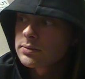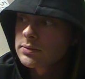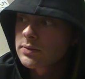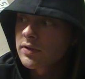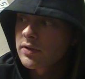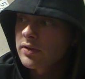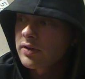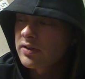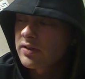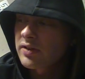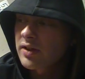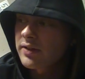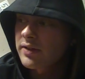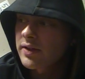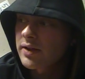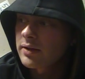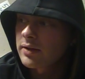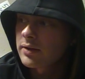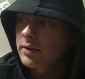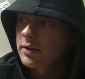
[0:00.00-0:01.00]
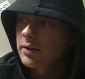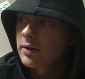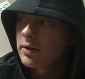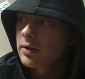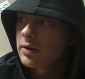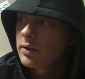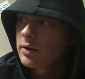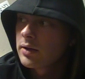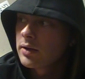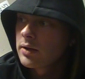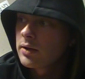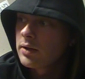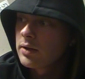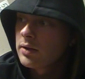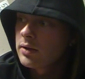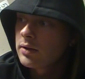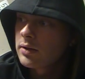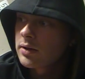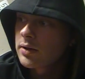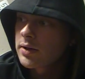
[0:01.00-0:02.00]
So there's nothing
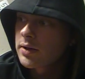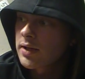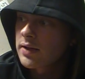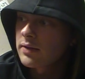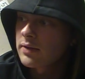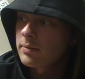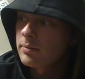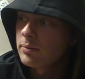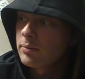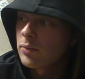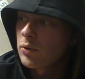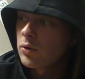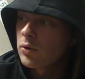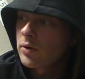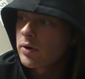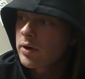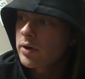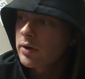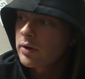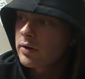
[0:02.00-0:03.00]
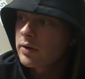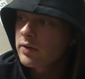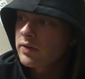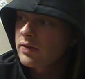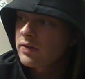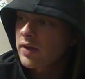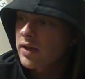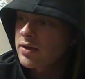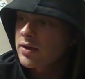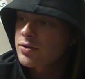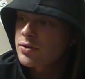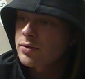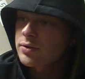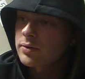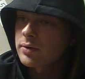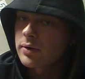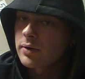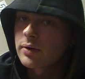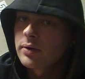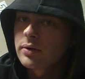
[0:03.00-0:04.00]
that's more
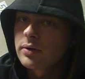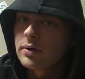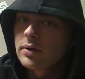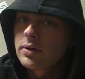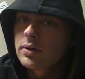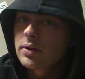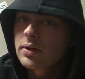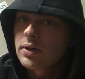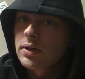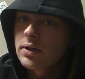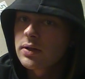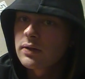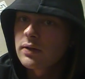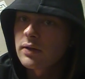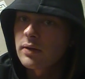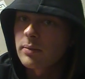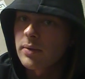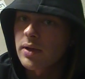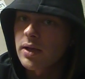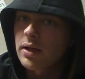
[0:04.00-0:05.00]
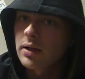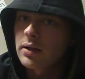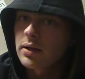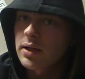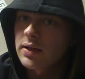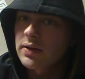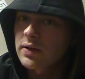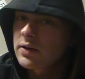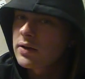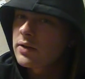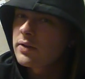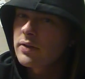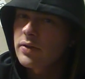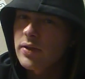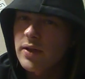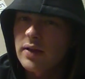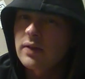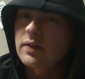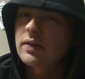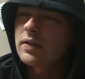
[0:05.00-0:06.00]
central to me. Like, there are other
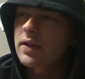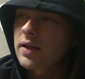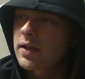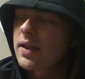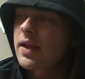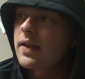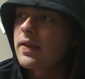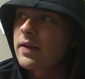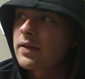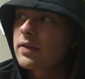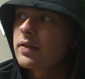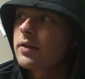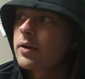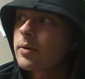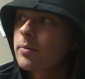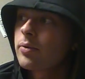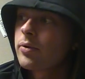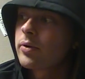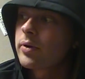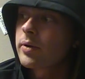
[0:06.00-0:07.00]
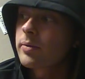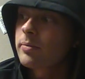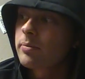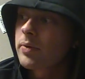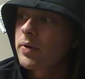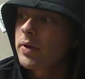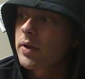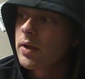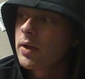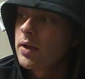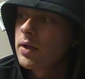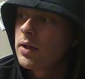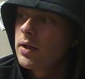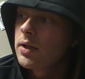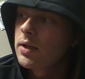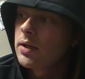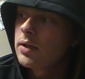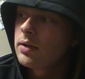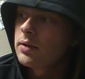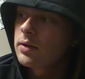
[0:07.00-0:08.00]
things, and like, yeah, that they're important, but
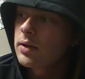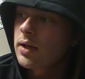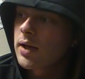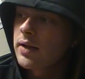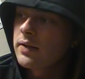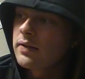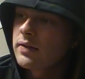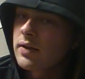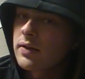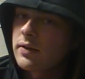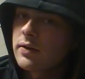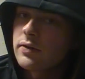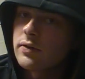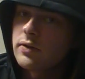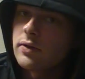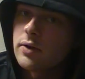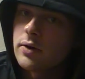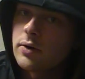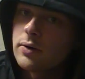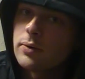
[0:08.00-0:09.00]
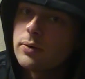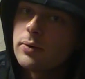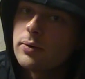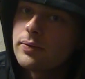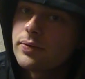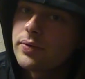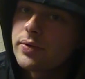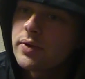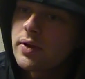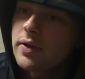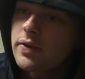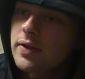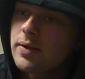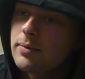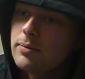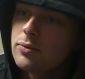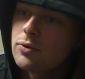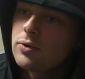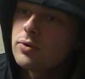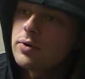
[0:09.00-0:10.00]
I'd say there's
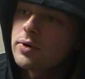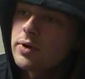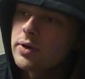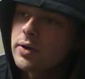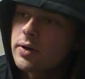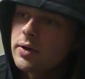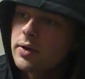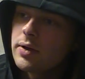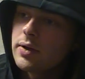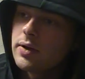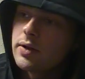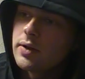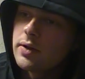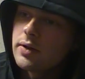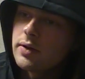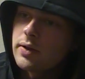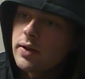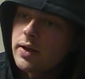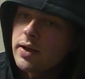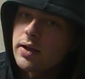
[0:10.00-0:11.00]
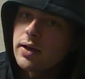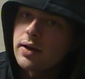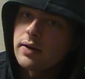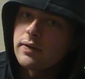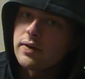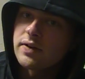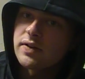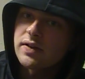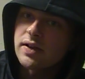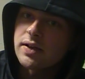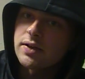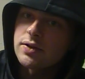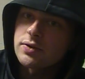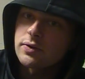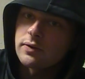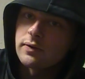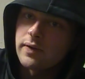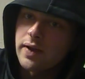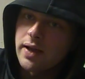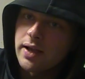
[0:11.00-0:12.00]
nothing more like of a
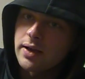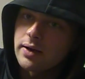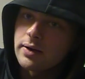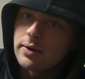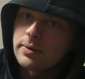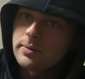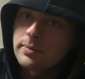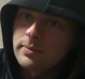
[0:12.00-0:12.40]
central vein